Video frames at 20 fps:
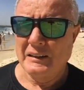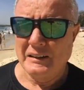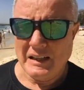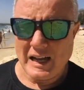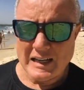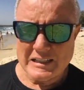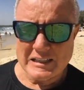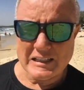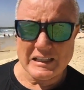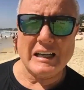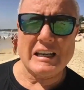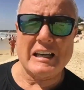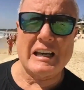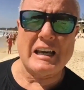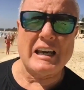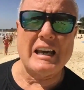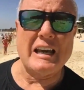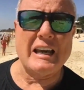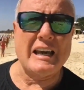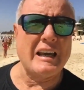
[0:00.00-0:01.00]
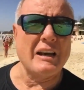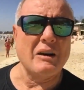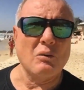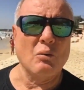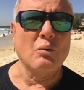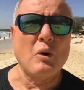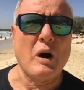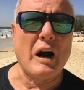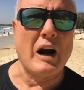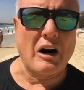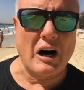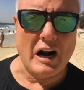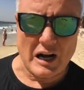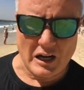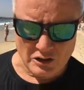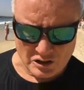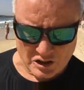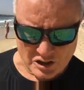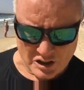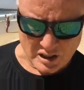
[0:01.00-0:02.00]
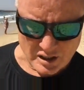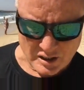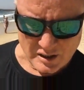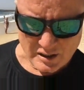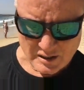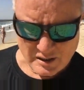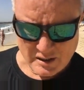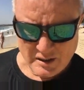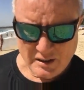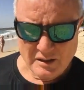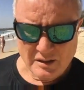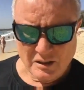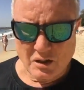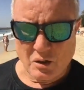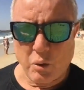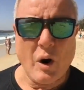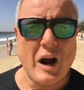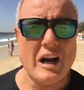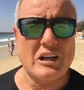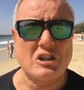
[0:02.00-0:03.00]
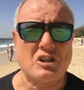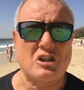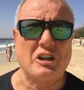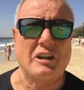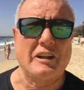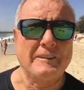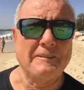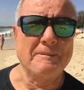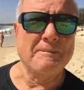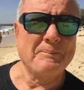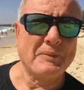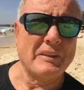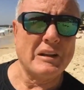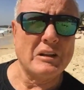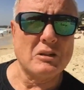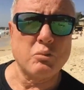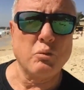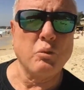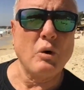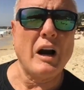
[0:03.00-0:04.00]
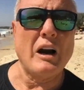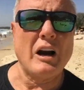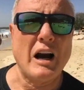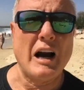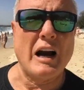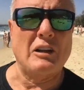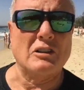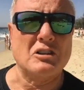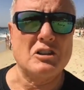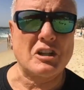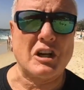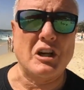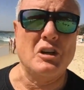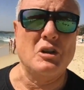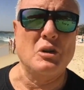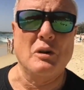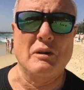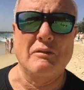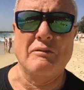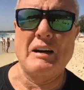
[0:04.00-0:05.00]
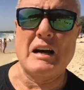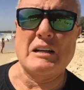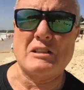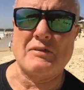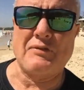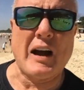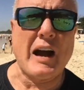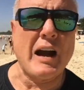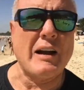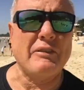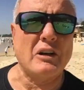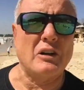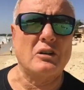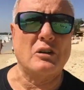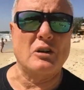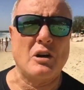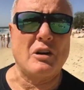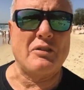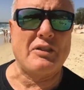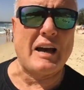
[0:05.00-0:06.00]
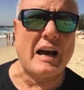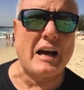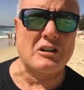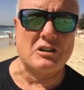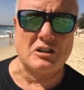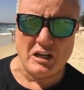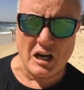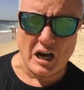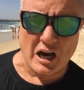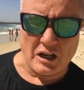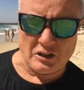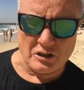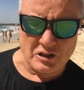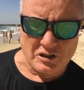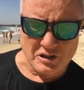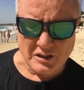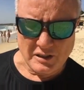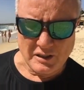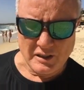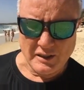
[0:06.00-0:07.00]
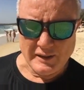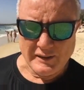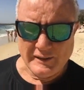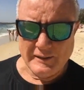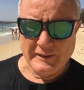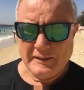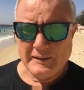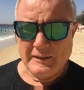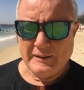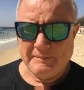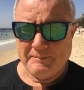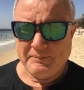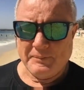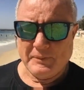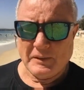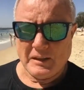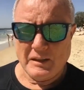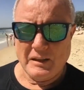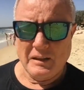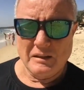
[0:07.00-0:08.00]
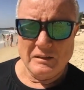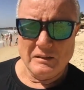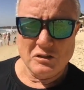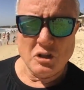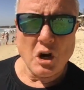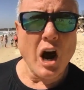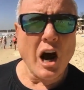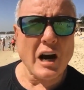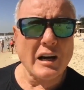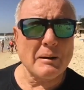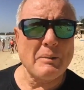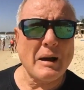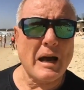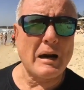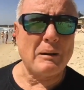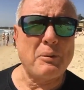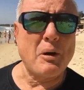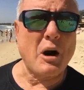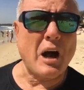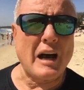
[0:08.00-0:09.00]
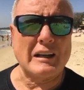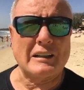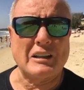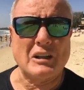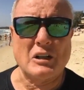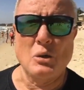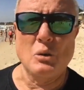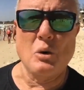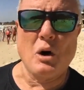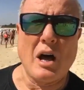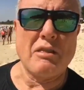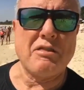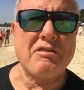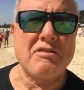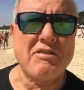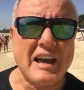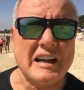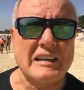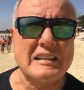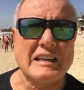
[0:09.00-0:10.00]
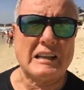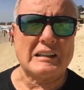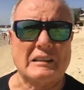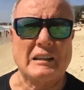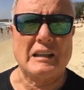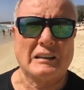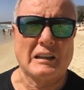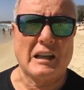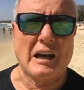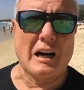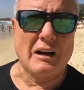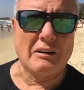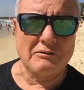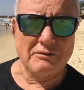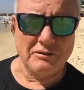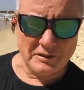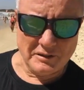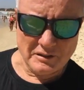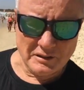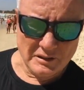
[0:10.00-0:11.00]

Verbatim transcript: That's the key where else question, is where else can you invest five hundred dollars or one thousand dollars, talk about a product that you authentically love,